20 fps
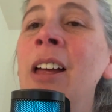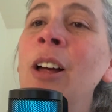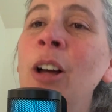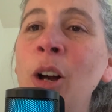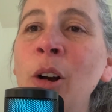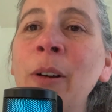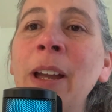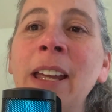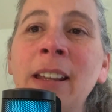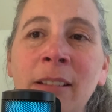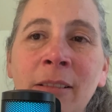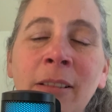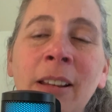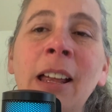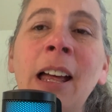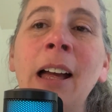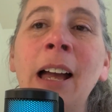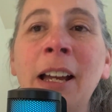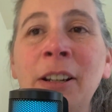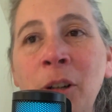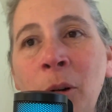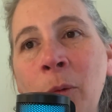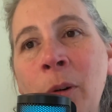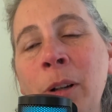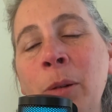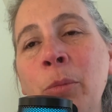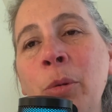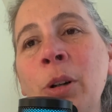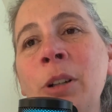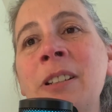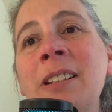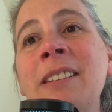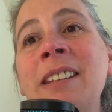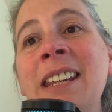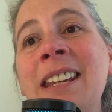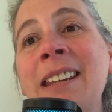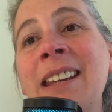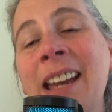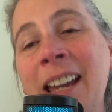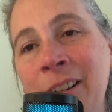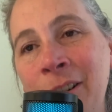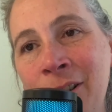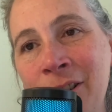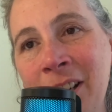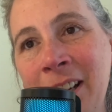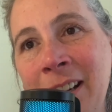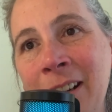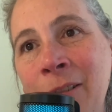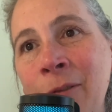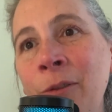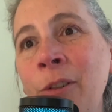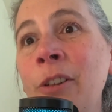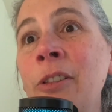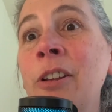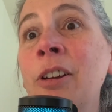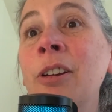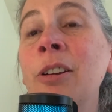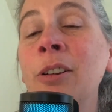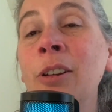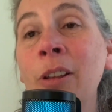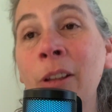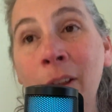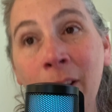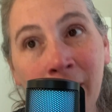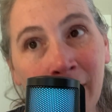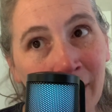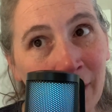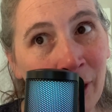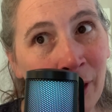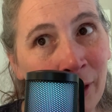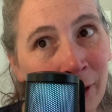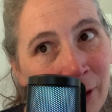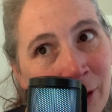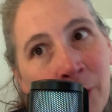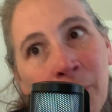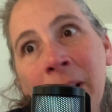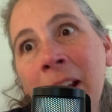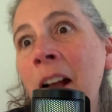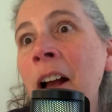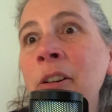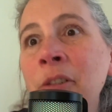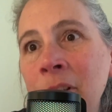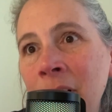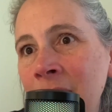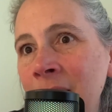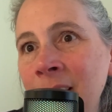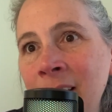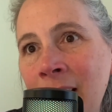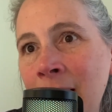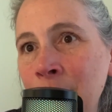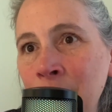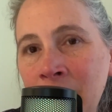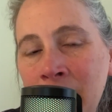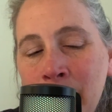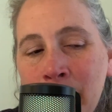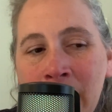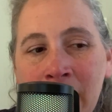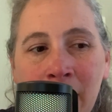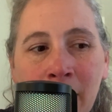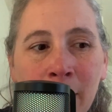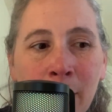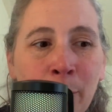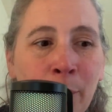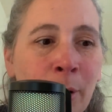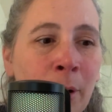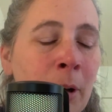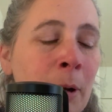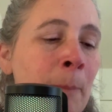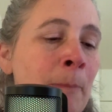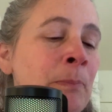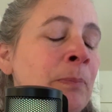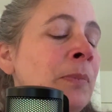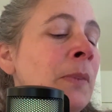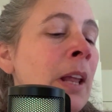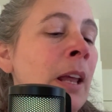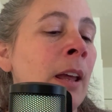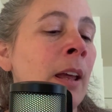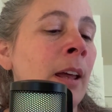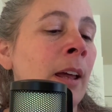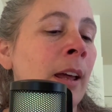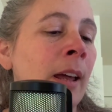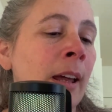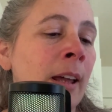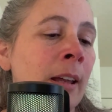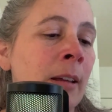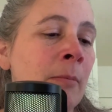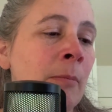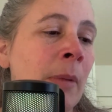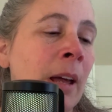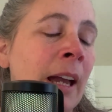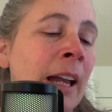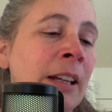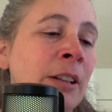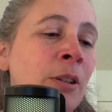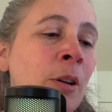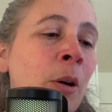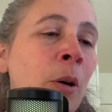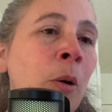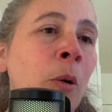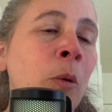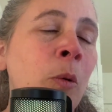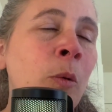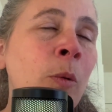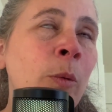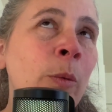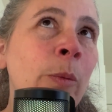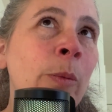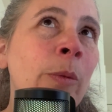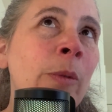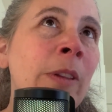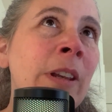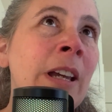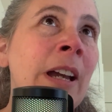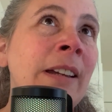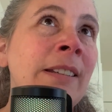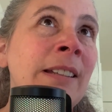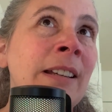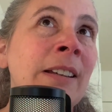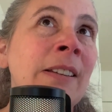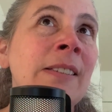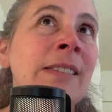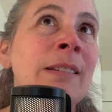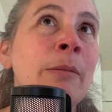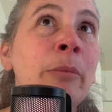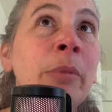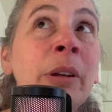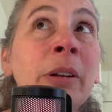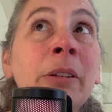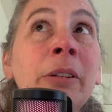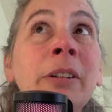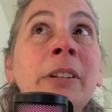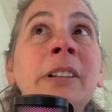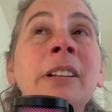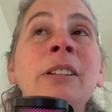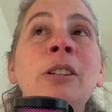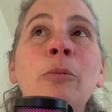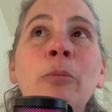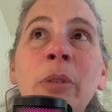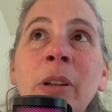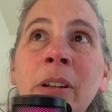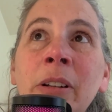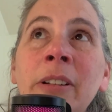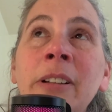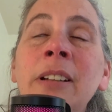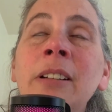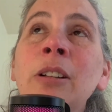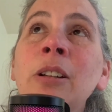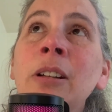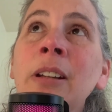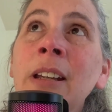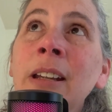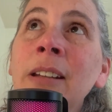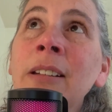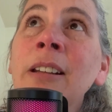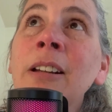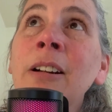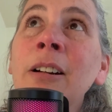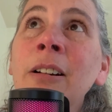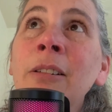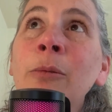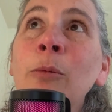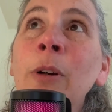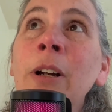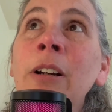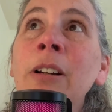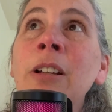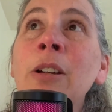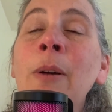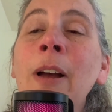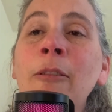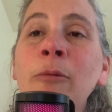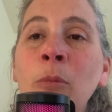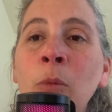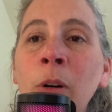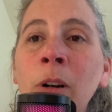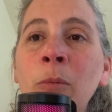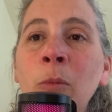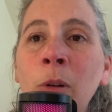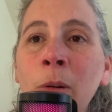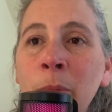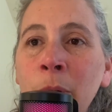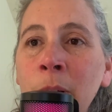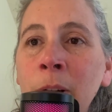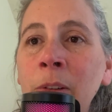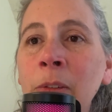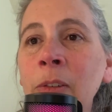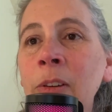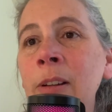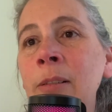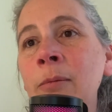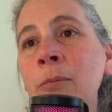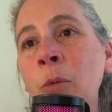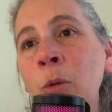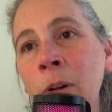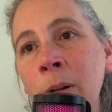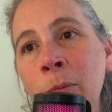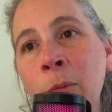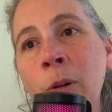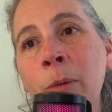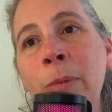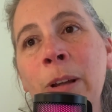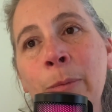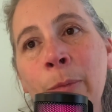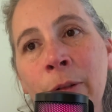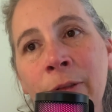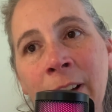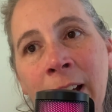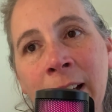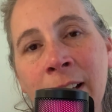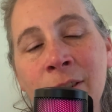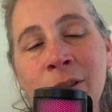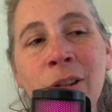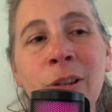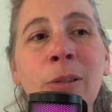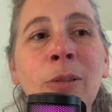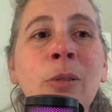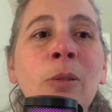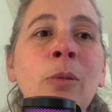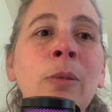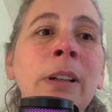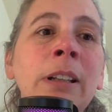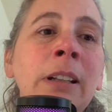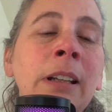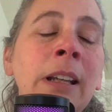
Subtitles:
okay. I don't want to put the energy in for the 300 I'm going to make on a book. I know the idea is the build, and you get there where you have more and more books and more people find you.